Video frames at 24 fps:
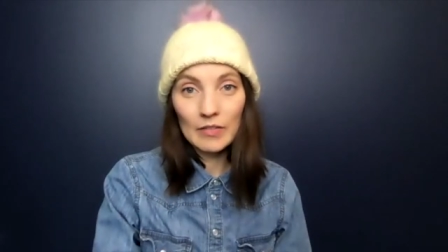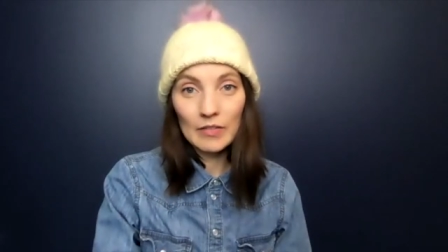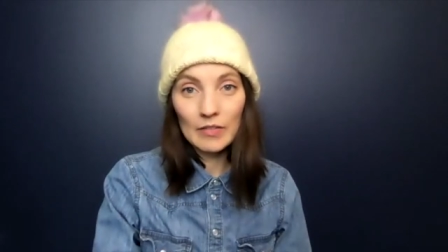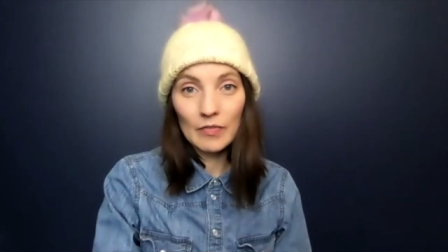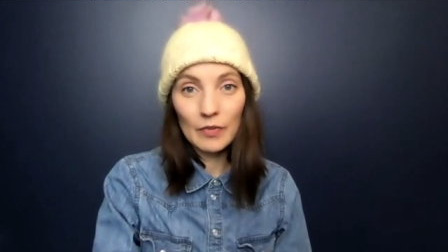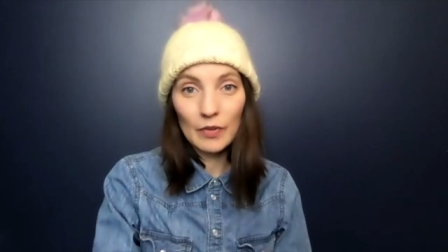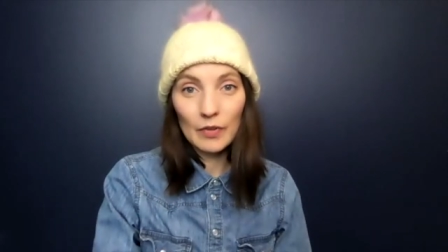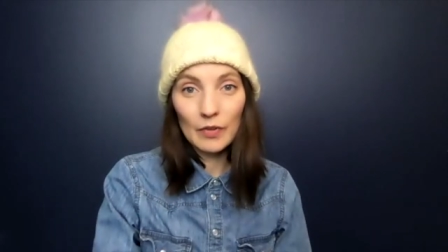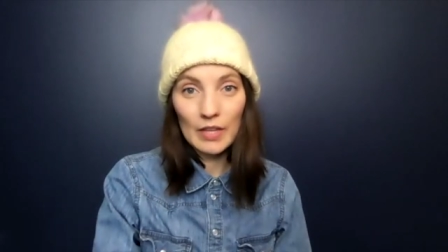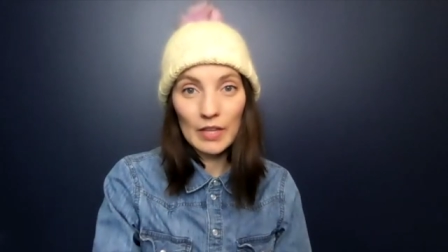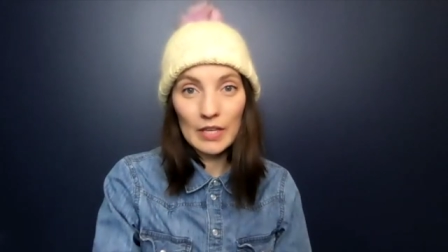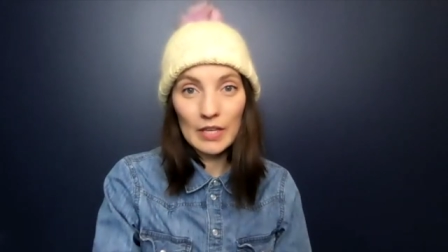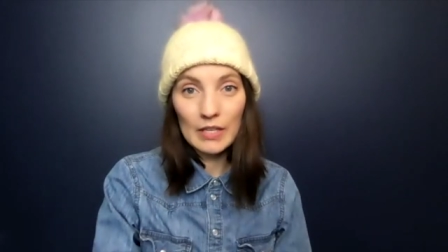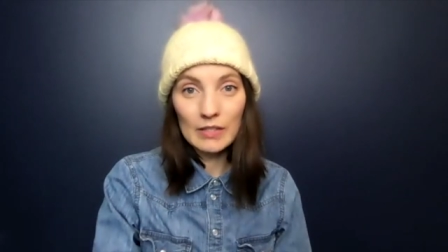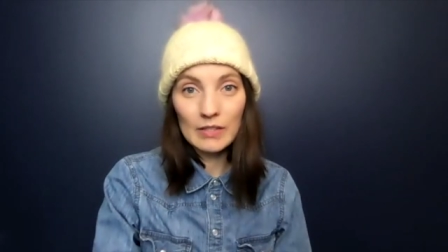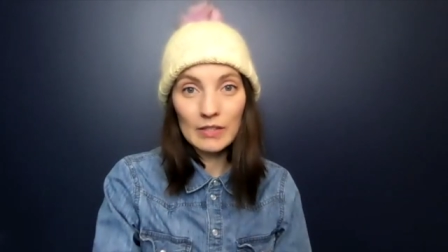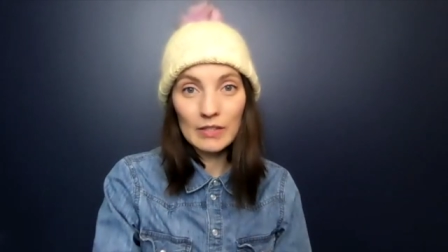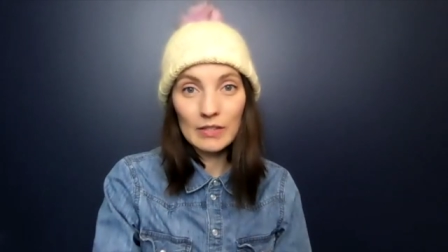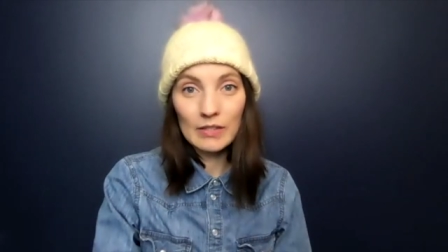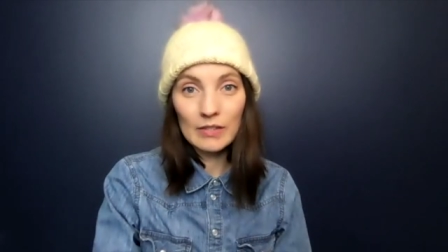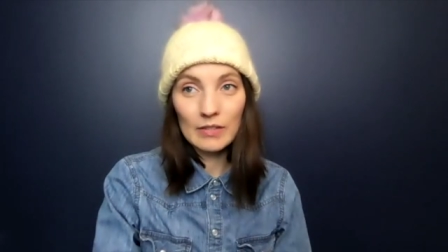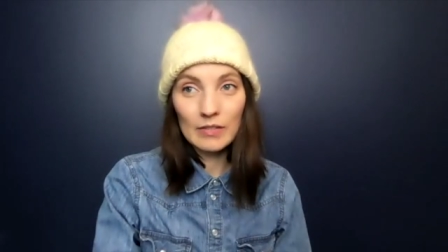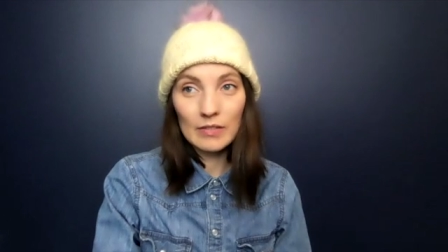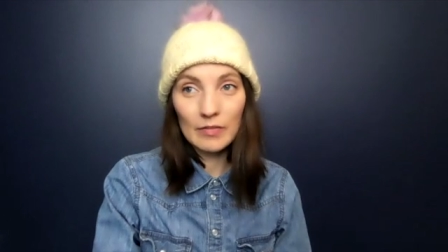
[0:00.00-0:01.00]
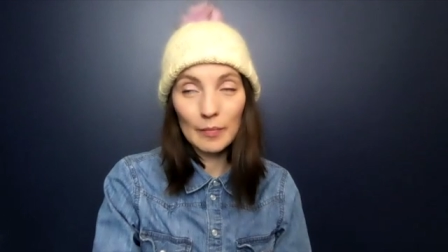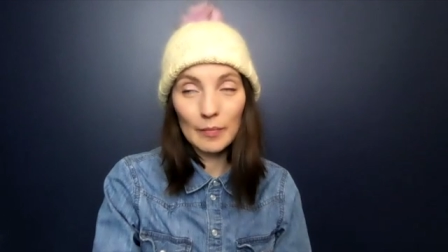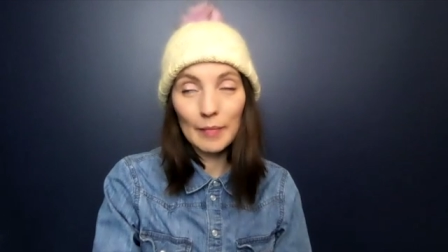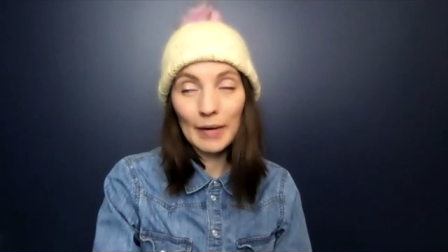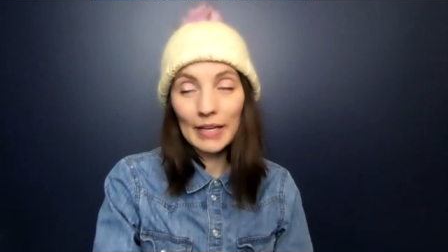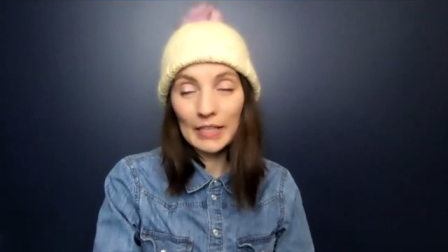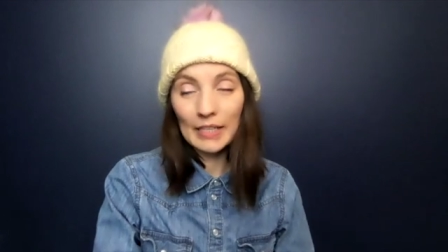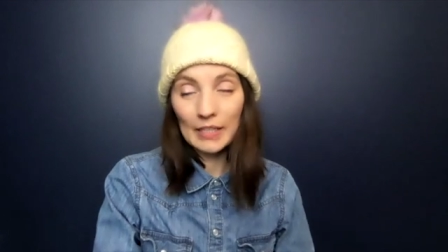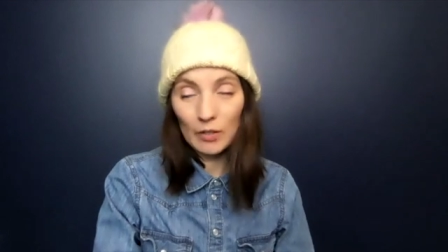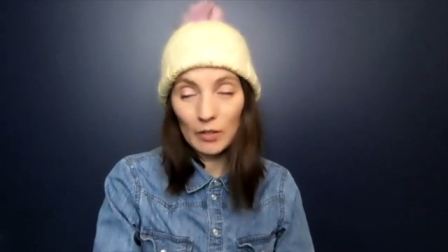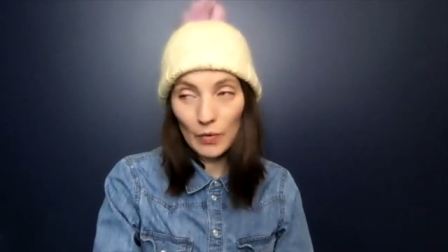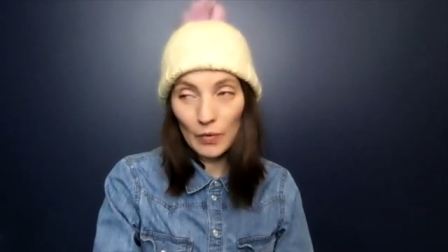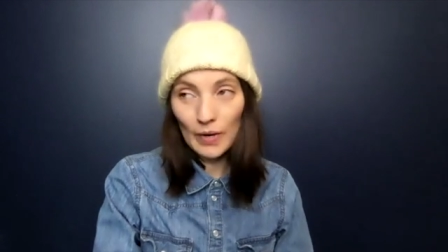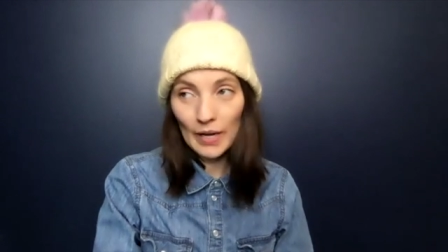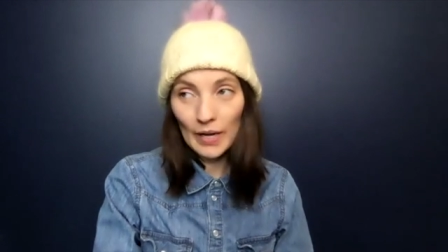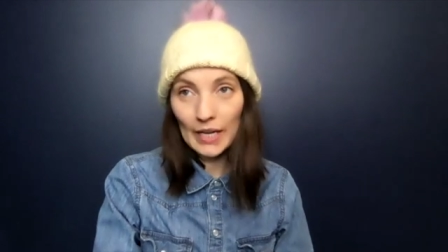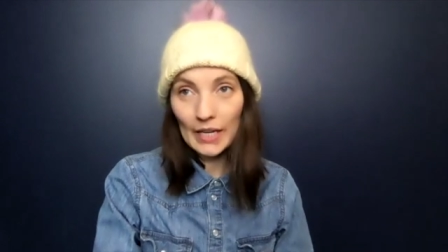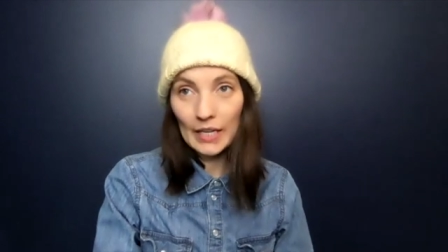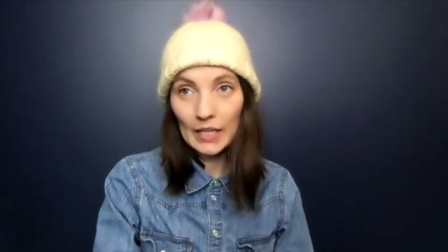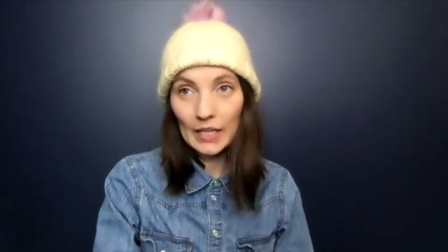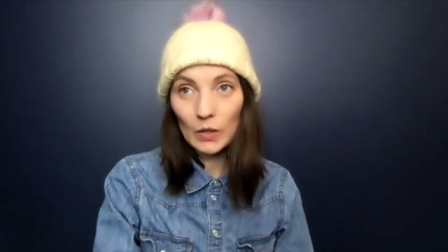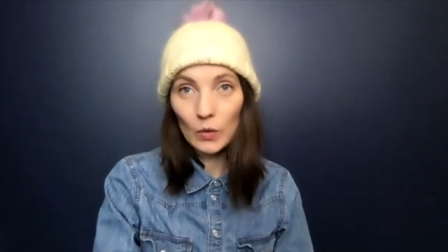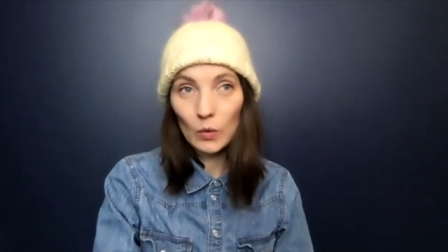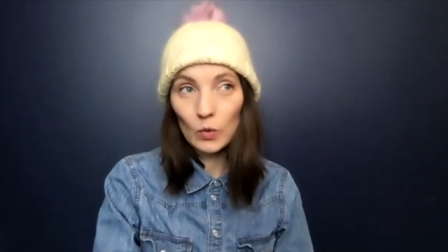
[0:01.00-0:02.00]
for this for my
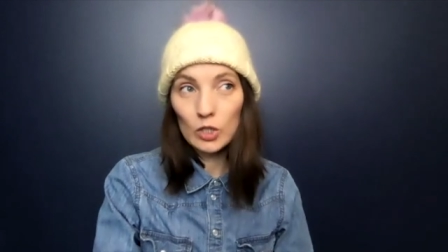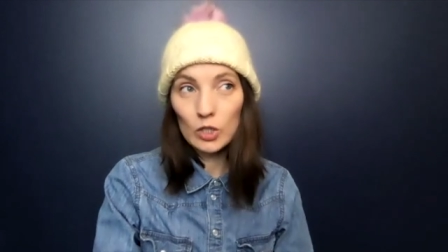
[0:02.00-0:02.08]
crate